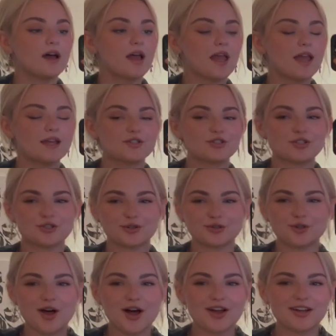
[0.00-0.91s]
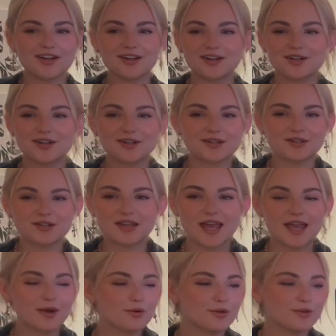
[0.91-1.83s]
a Sherlock
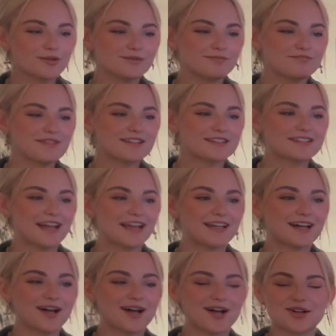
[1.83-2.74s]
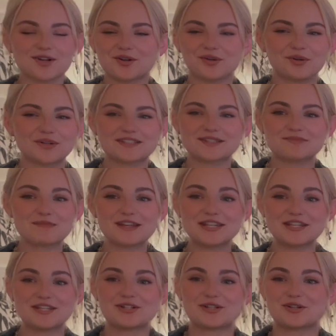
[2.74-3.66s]
Carol. It's like a
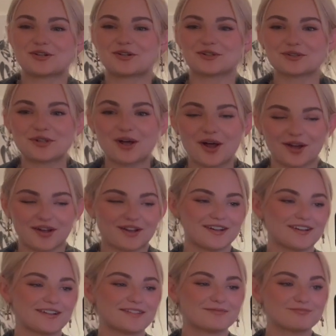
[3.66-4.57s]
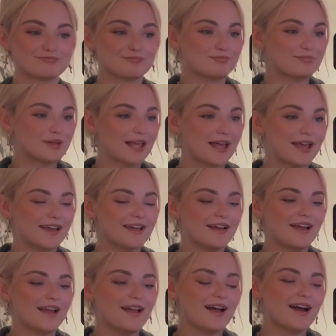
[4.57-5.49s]
Christmas Sherlock play.
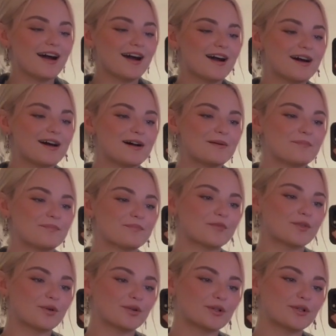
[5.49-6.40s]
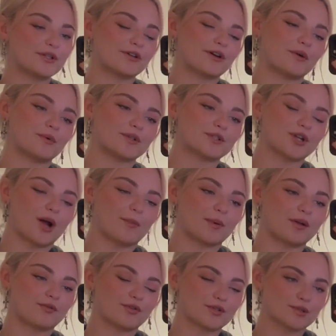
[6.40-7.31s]
Um, earlier I went
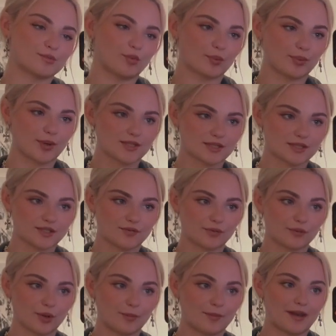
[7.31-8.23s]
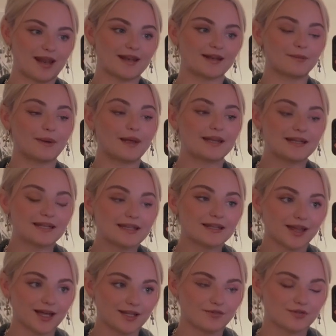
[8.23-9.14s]
shopping for some more presents for Roman, and I waited in
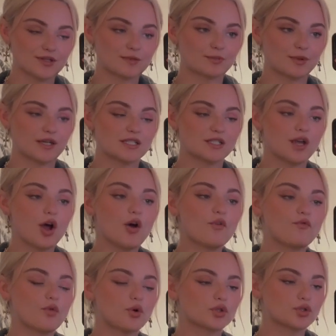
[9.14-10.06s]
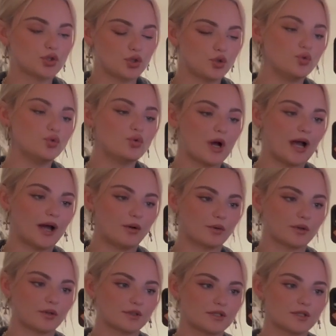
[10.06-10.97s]
line for this place for two
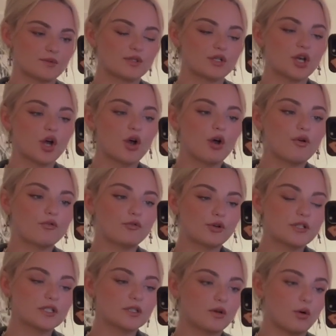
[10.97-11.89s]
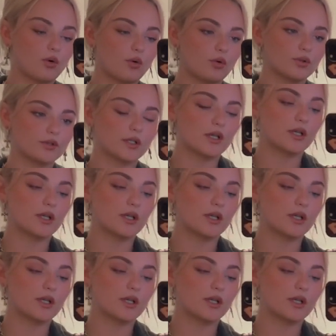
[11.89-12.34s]
hours. It was freezing cold,